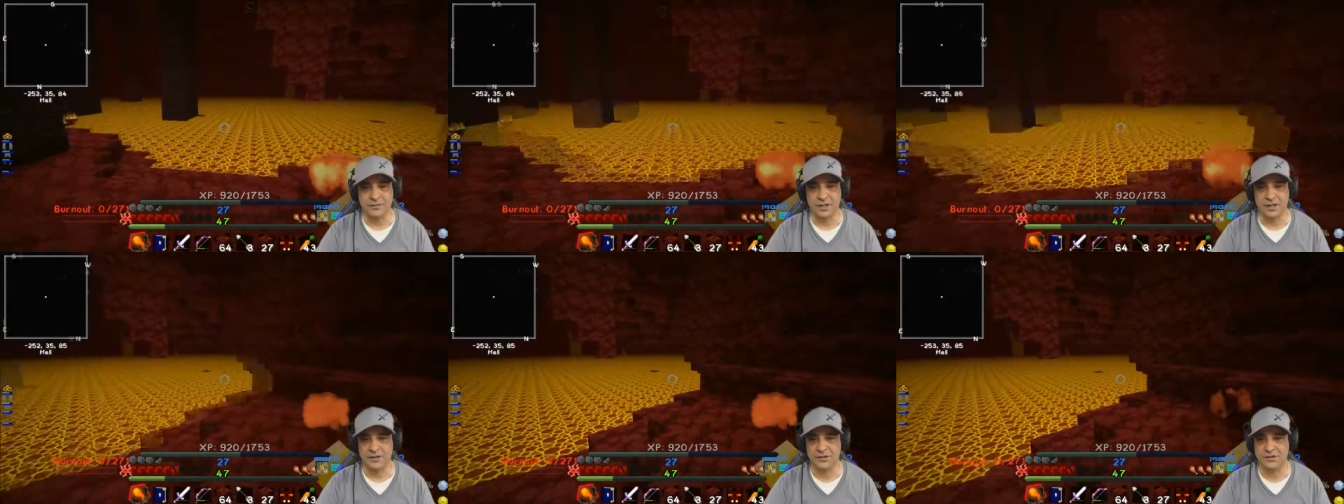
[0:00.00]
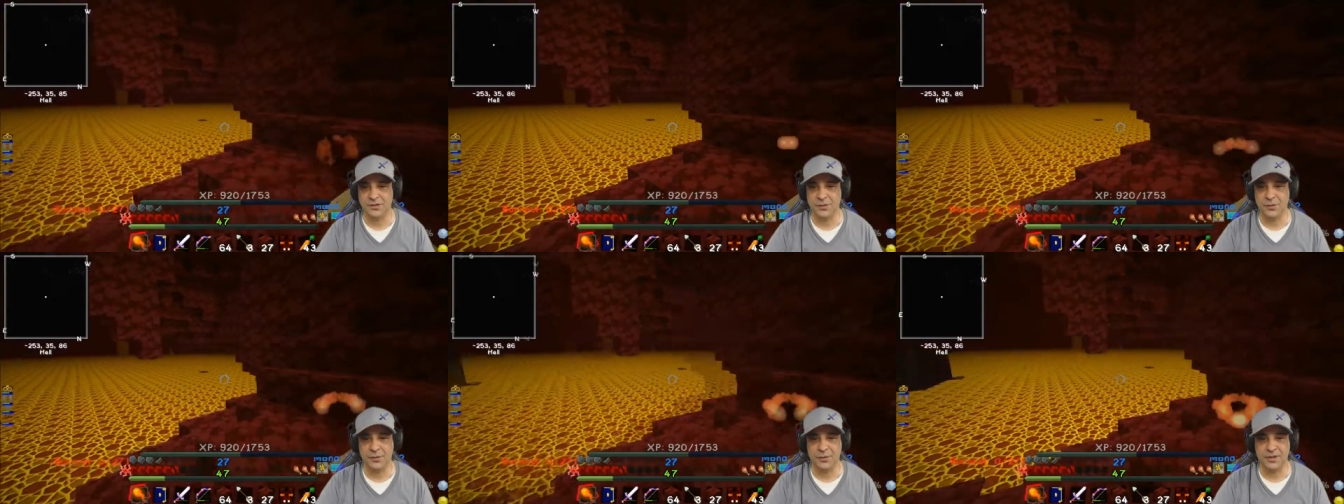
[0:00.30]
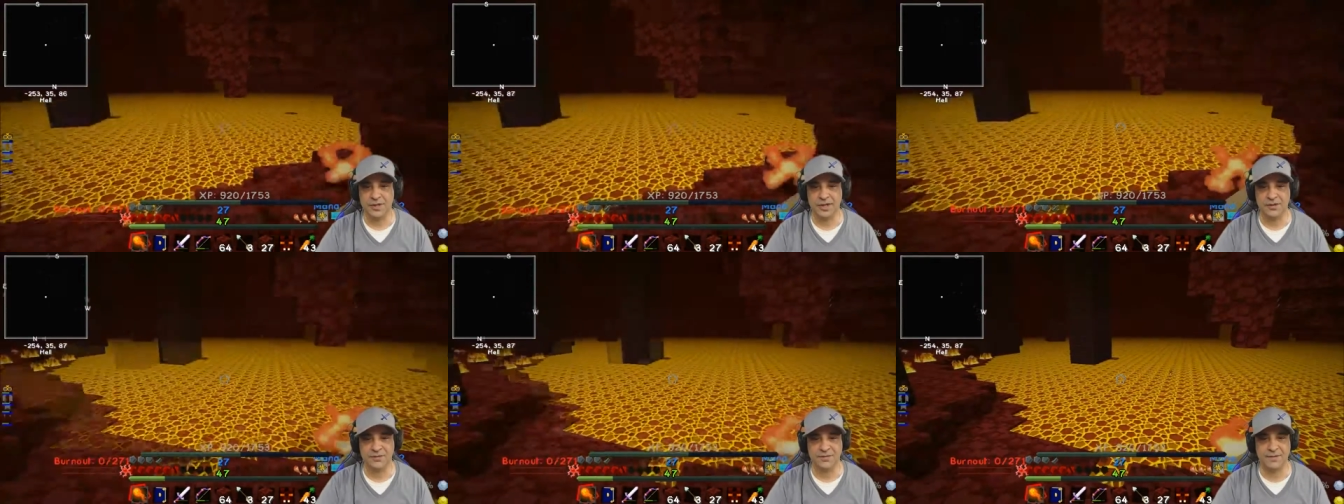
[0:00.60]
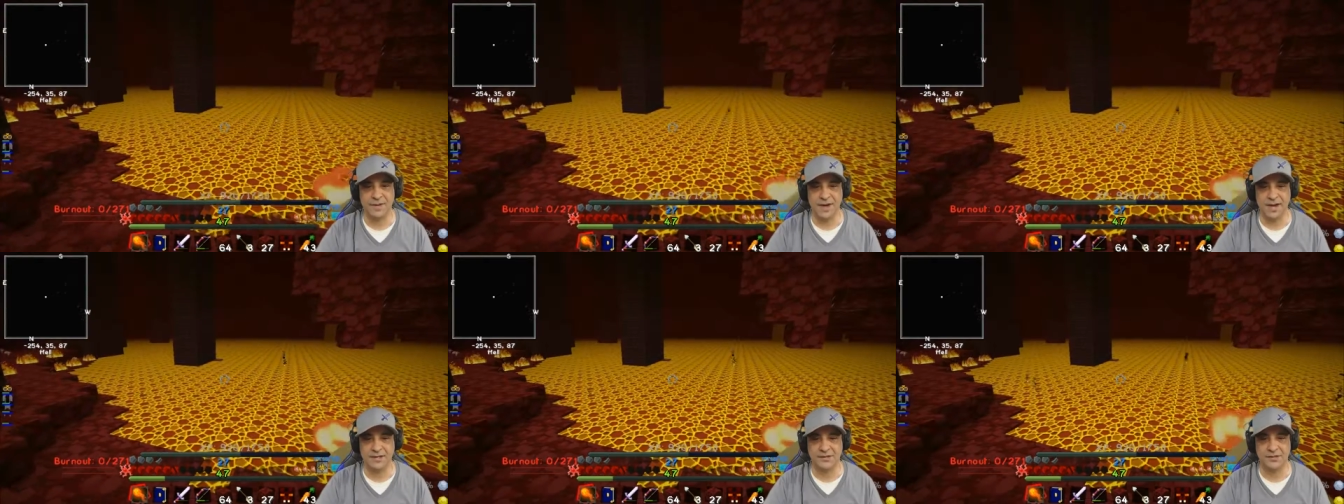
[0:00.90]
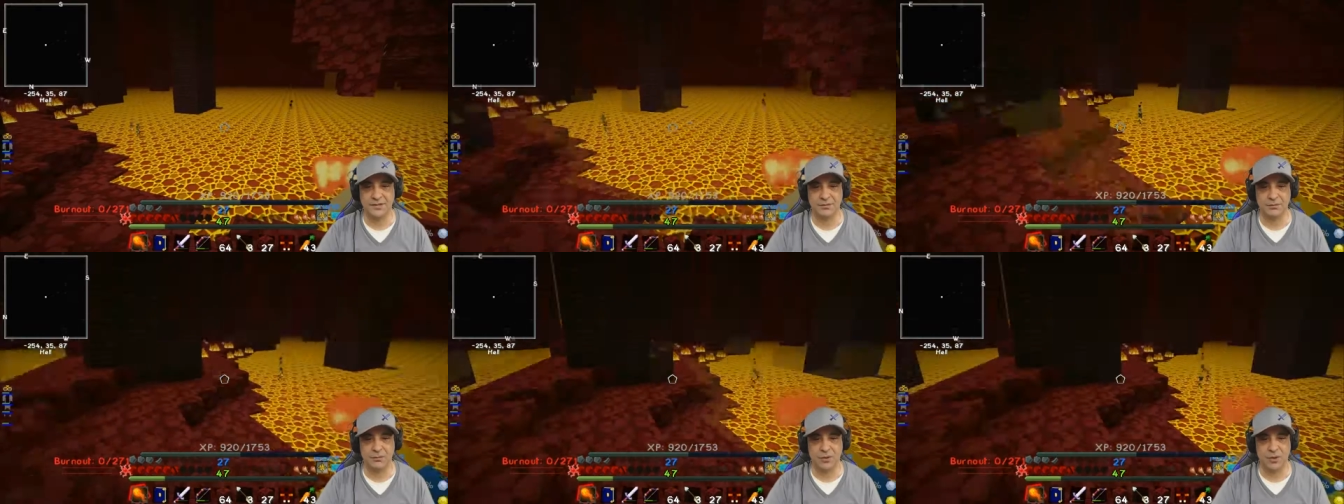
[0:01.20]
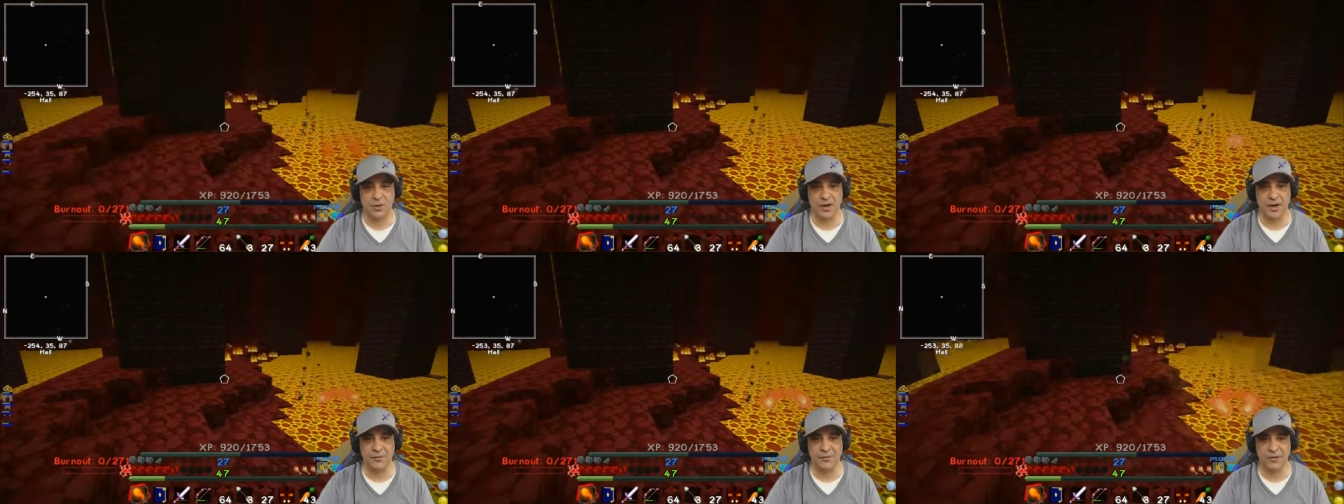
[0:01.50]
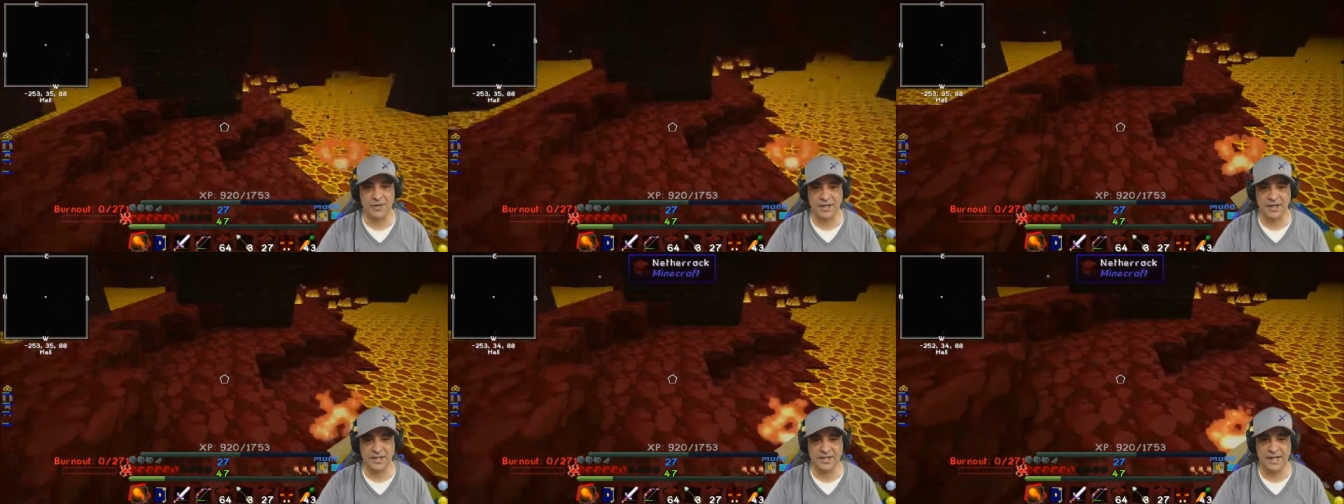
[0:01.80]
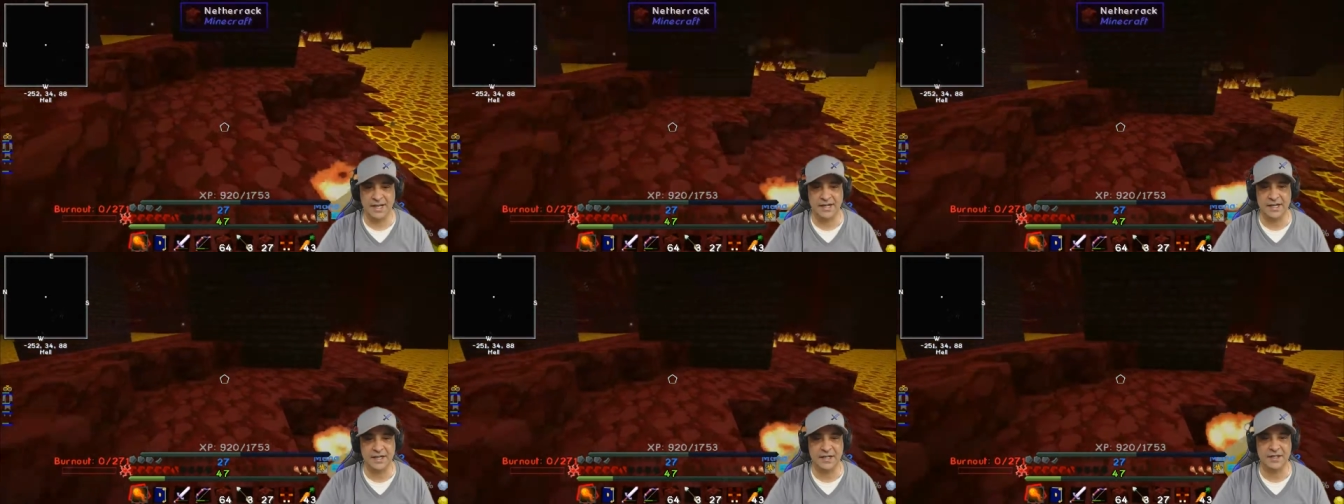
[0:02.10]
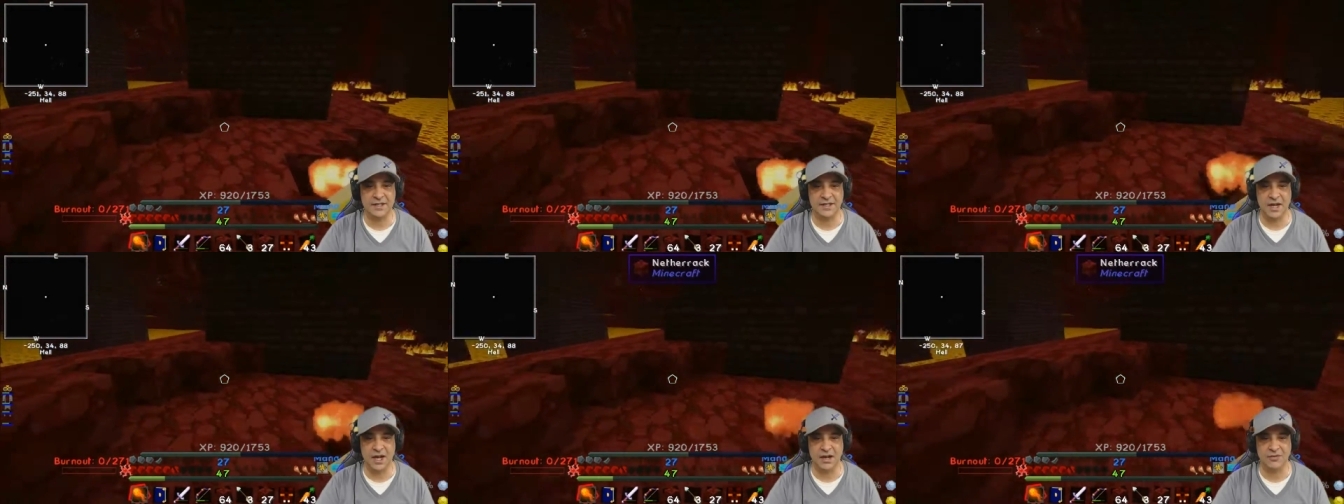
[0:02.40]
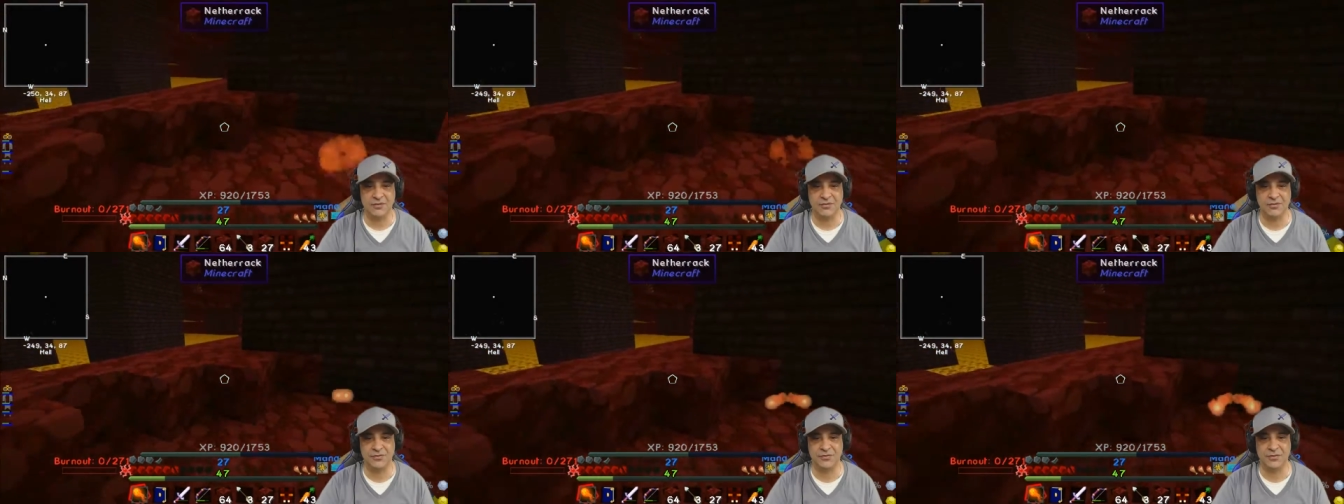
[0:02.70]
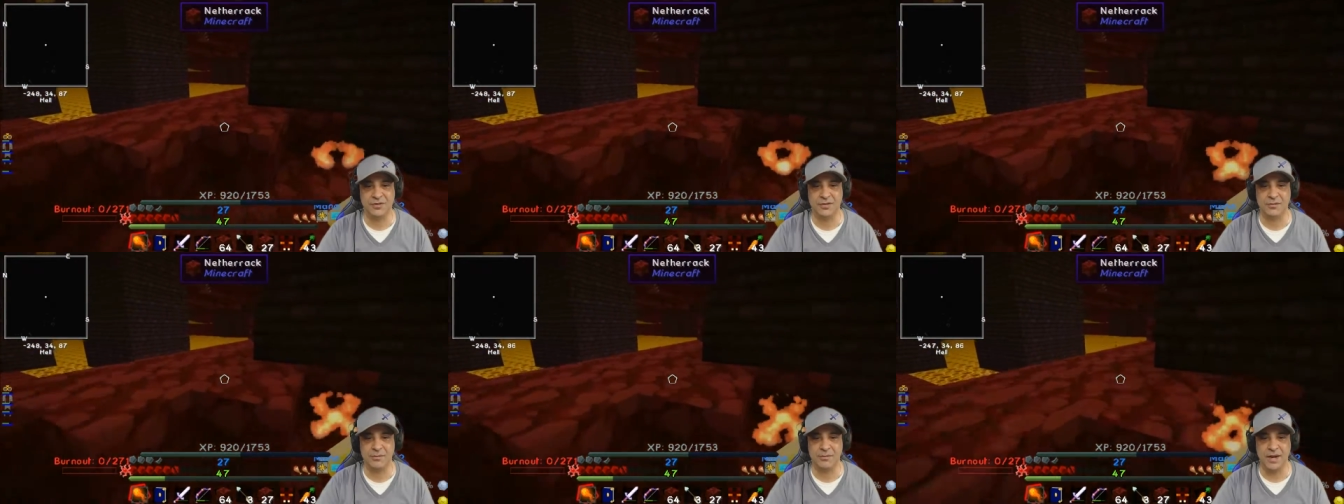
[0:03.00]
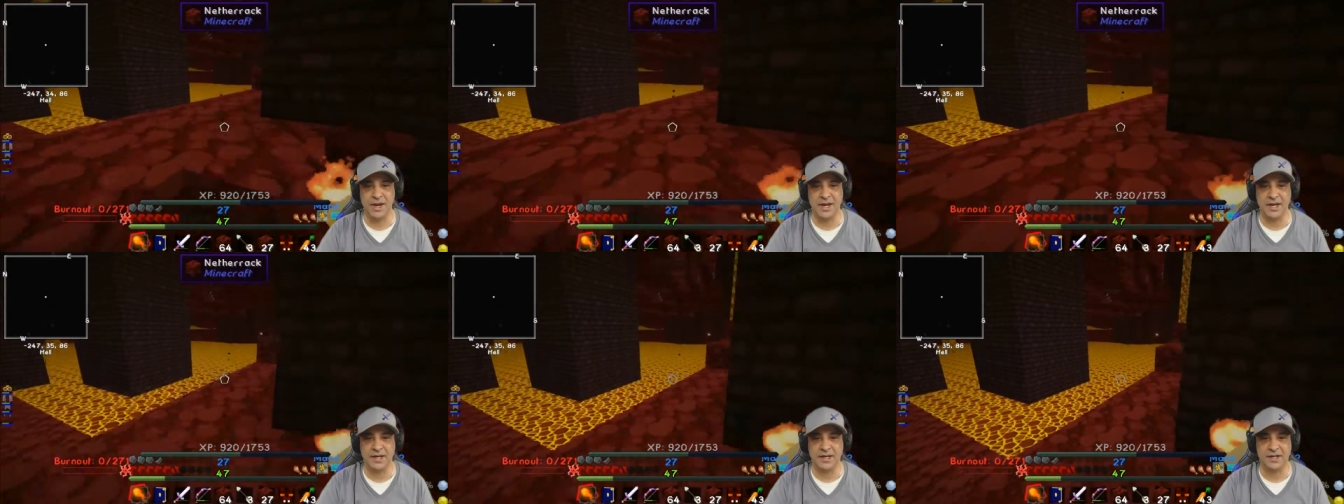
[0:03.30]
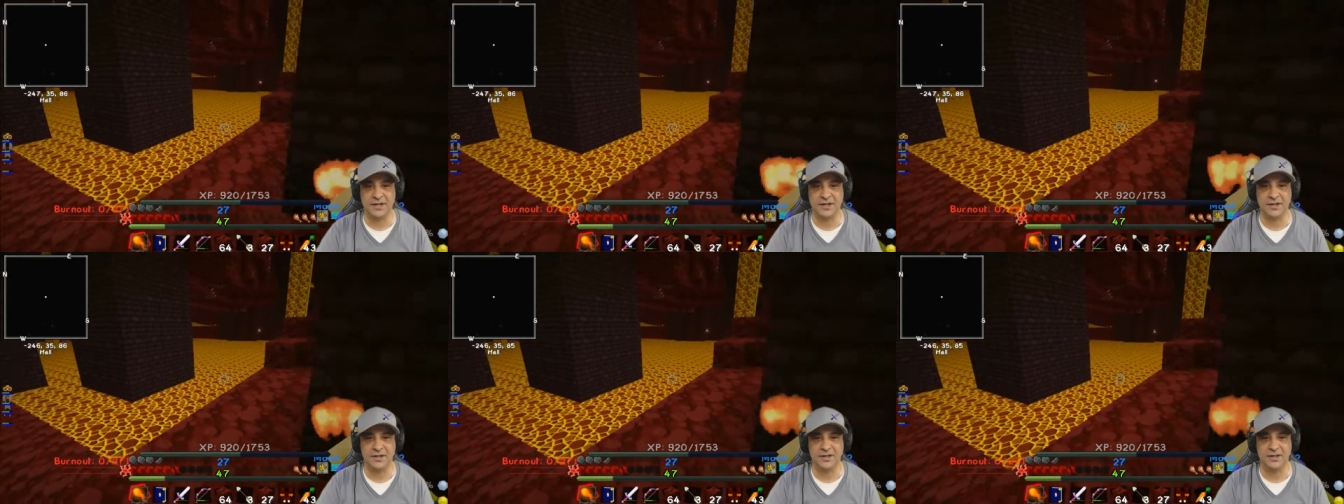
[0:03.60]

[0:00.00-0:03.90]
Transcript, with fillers: So we're going to find some more. We're going to get enough to make.